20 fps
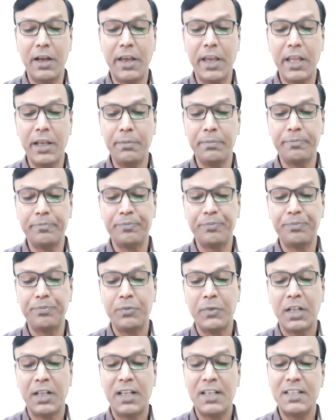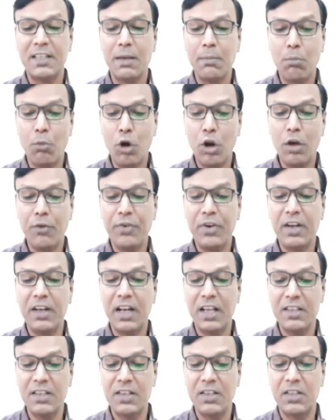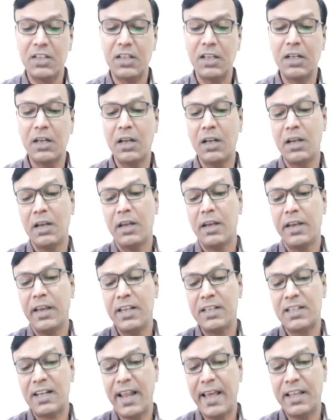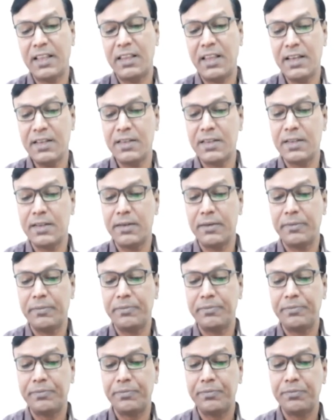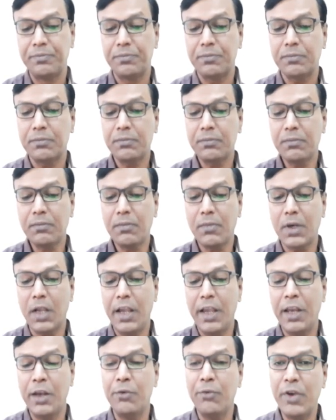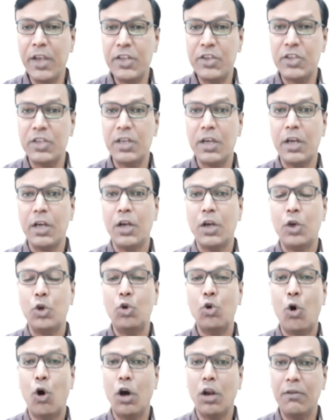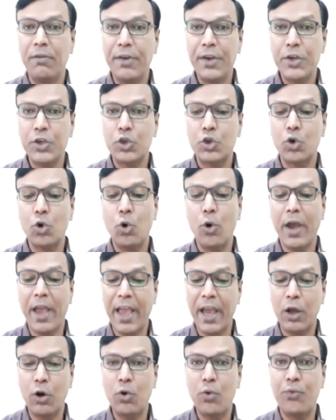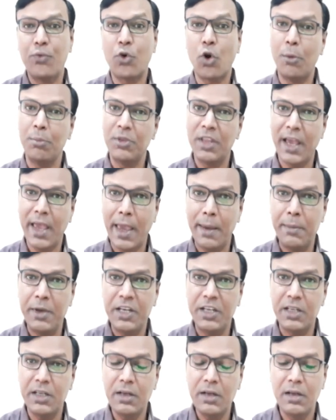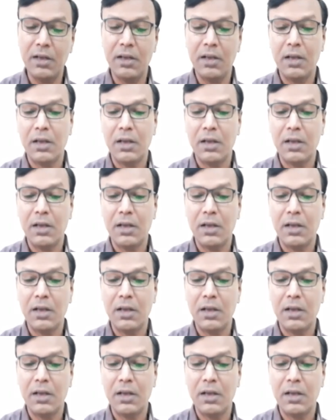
again. The symbol of a transistor is like this in which you always show arrow from the emitter.